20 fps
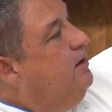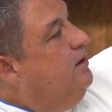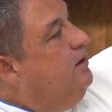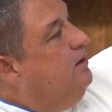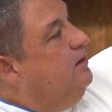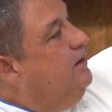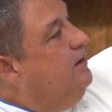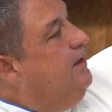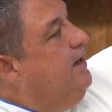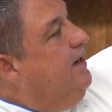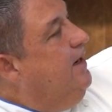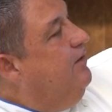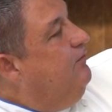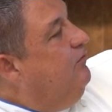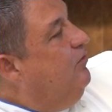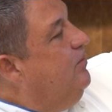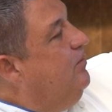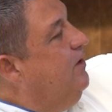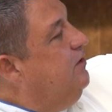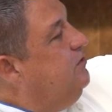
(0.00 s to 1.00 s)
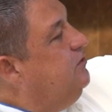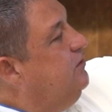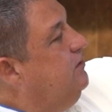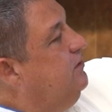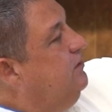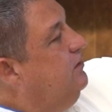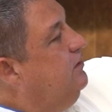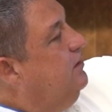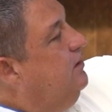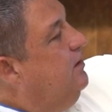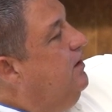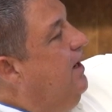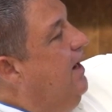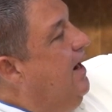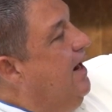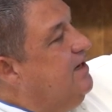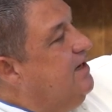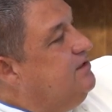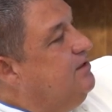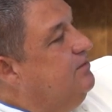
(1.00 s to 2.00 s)
cleaning information,
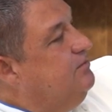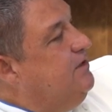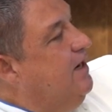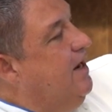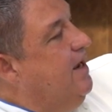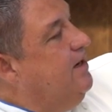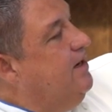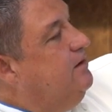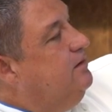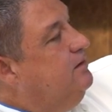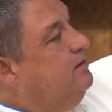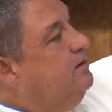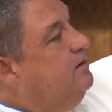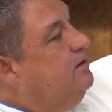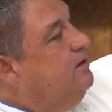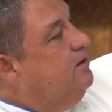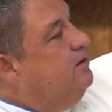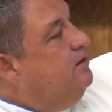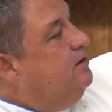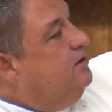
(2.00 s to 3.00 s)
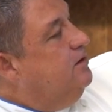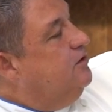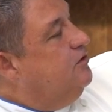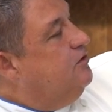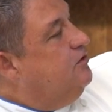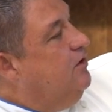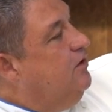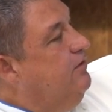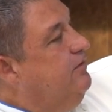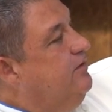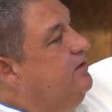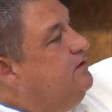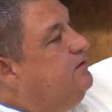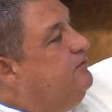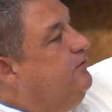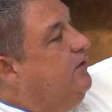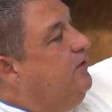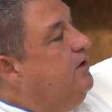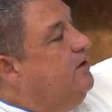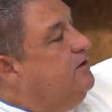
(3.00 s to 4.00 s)
HACCP data, the service
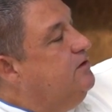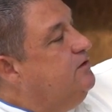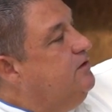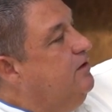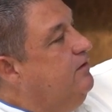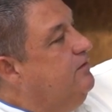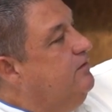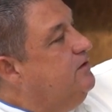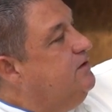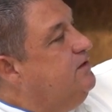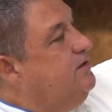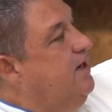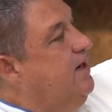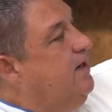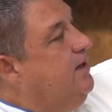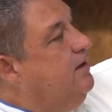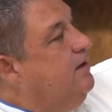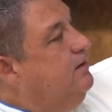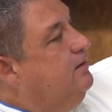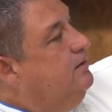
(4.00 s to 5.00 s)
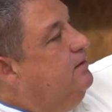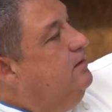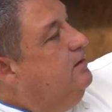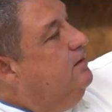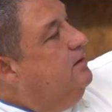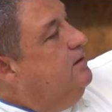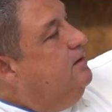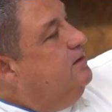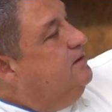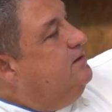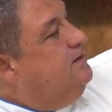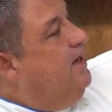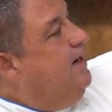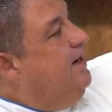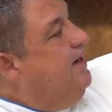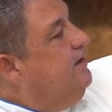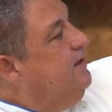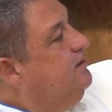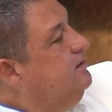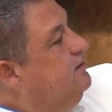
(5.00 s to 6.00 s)
for your service tech,
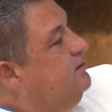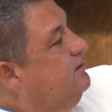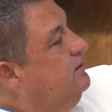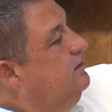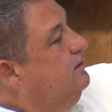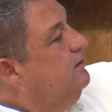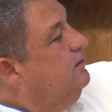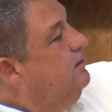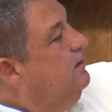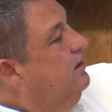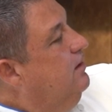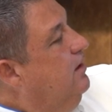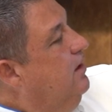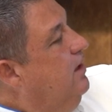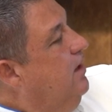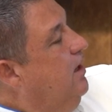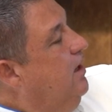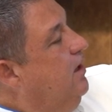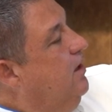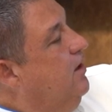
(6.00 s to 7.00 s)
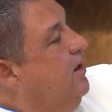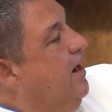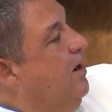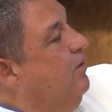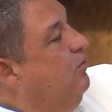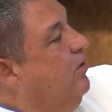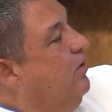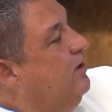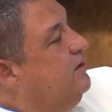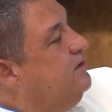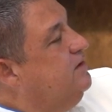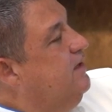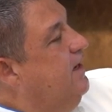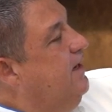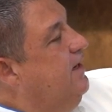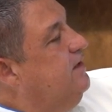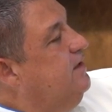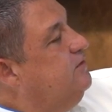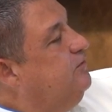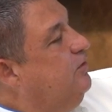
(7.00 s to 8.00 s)
settings, your network
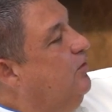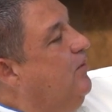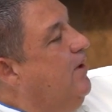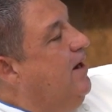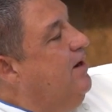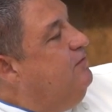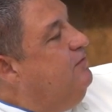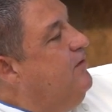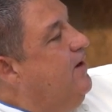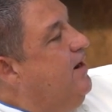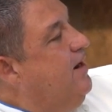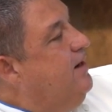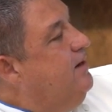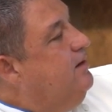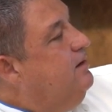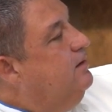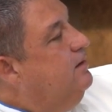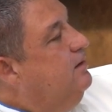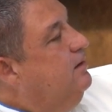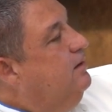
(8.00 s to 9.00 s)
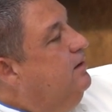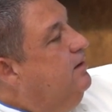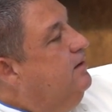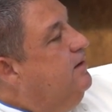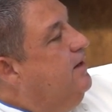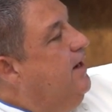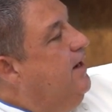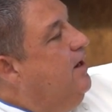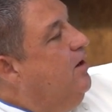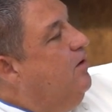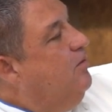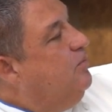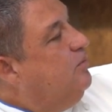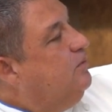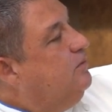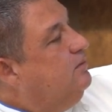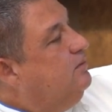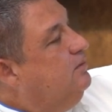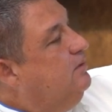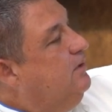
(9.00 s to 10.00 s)
settings for Wi-Fi, the
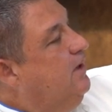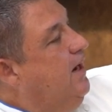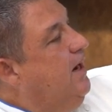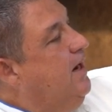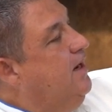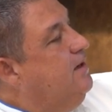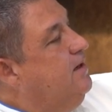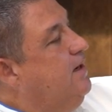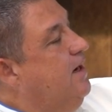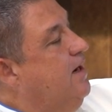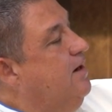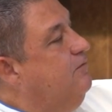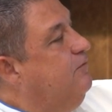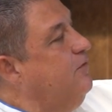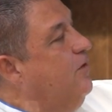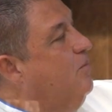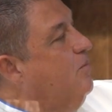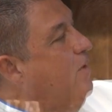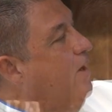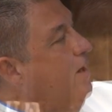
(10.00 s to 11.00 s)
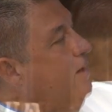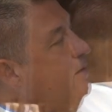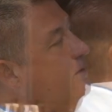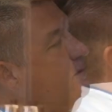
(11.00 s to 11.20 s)
help, and info button.